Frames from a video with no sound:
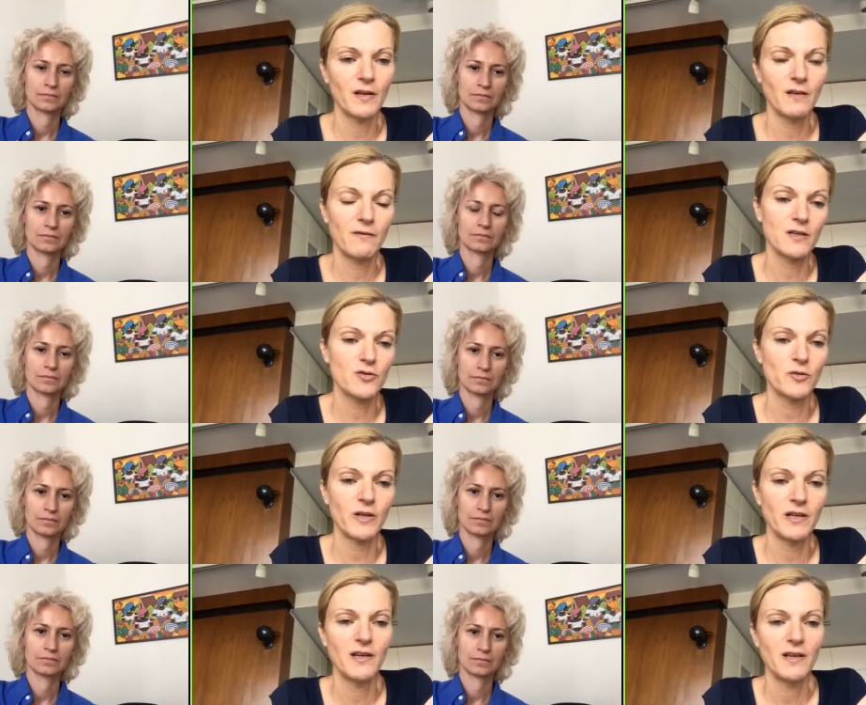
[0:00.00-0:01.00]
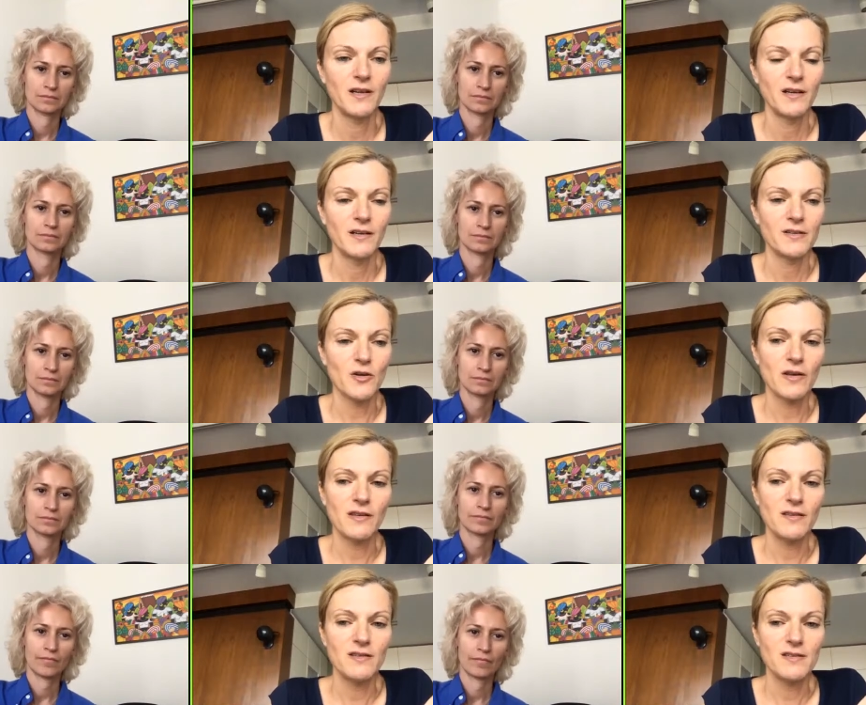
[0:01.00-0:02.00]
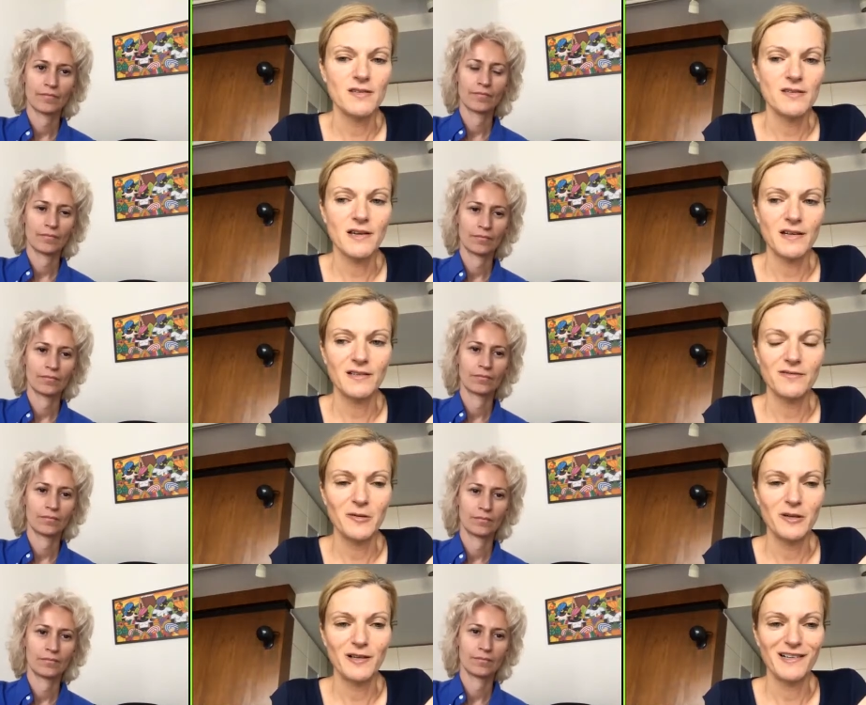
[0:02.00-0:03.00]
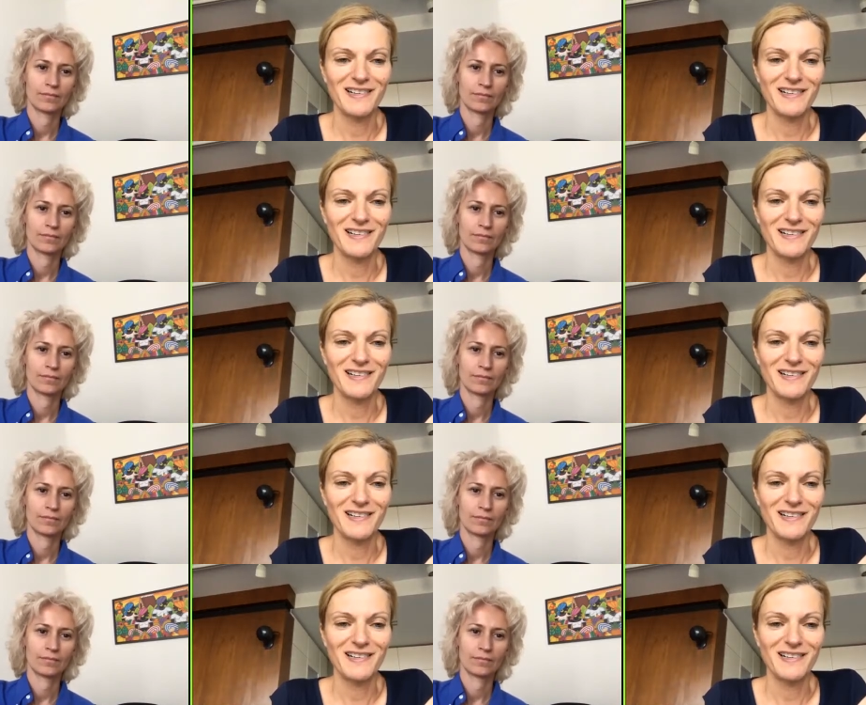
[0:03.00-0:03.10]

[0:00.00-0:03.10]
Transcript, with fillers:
Speaker 1: eventually. So I think this is kind of our